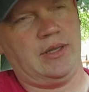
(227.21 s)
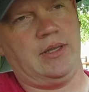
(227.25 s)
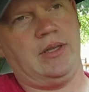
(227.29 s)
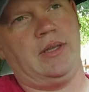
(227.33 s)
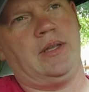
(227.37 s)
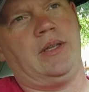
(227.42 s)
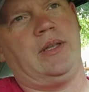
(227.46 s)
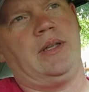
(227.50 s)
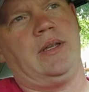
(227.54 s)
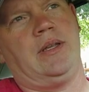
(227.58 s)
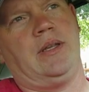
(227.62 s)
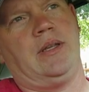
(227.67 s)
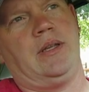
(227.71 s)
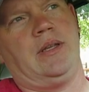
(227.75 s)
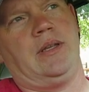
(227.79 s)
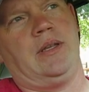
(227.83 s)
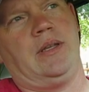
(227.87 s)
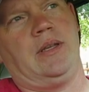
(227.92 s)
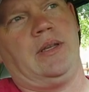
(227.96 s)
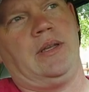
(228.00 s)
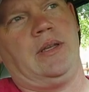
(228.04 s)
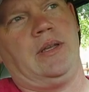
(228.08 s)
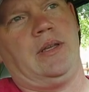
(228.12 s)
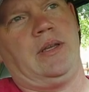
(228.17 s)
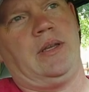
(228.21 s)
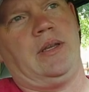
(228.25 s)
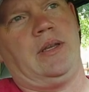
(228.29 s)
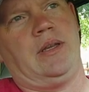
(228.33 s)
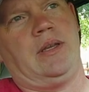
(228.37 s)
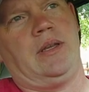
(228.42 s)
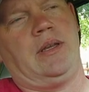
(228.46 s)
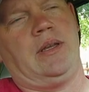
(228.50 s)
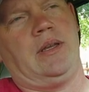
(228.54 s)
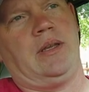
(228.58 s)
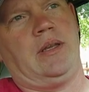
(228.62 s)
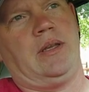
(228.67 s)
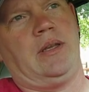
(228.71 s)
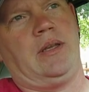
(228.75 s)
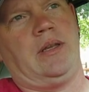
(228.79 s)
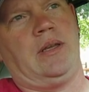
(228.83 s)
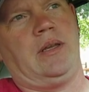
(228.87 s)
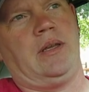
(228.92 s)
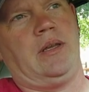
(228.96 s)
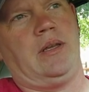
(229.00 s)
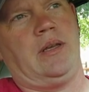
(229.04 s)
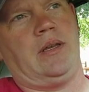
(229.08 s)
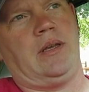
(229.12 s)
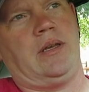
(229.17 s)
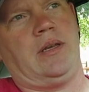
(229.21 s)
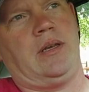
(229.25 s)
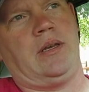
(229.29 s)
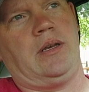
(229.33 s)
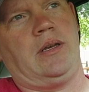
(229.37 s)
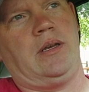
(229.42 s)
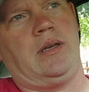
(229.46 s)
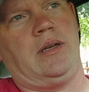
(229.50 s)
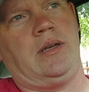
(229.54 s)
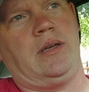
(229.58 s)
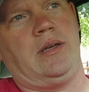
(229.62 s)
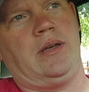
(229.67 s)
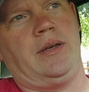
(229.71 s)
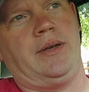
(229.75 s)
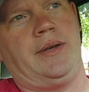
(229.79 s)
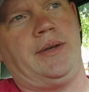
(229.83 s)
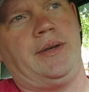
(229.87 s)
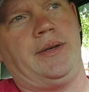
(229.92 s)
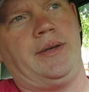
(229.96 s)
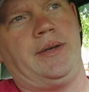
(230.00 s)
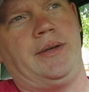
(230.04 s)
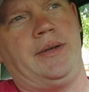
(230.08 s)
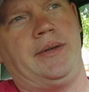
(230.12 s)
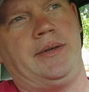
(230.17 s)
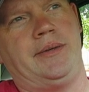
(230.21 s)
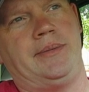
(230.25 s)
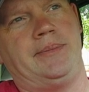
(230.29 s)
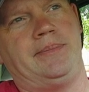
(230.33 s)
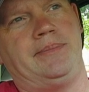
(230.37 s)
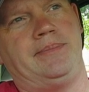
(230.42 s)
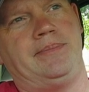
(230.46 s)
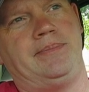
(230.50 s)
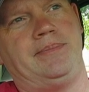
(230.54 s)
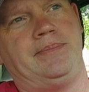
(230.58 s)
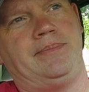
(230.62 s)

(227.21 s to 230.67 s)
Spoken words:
(no one is talking)